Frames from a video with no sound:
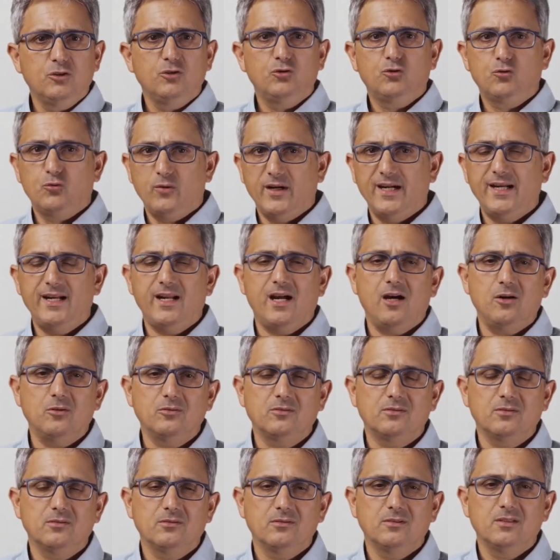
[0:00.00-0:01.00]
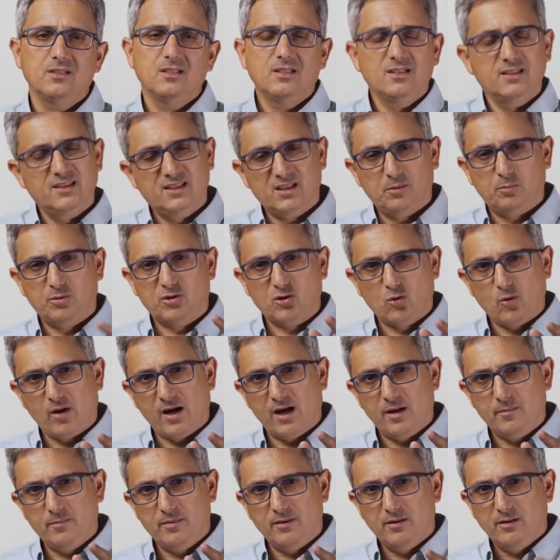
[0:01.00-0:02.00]
Try it out.
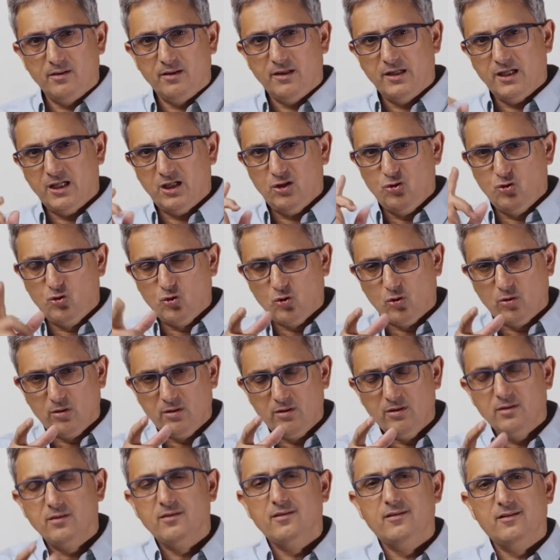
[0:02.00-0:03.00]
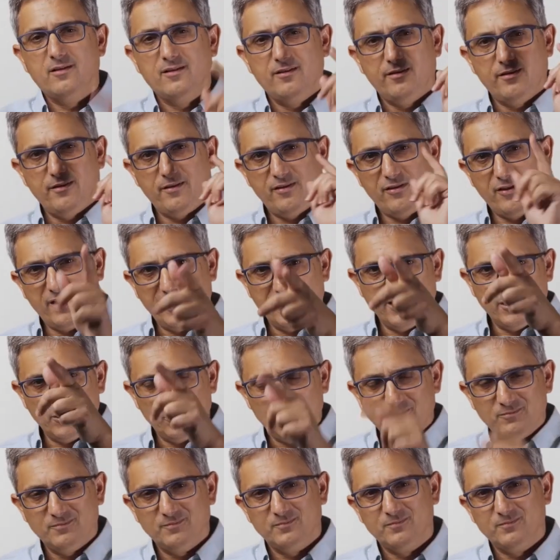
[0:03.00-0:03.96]
Subscribe. Enjoy. Thank you.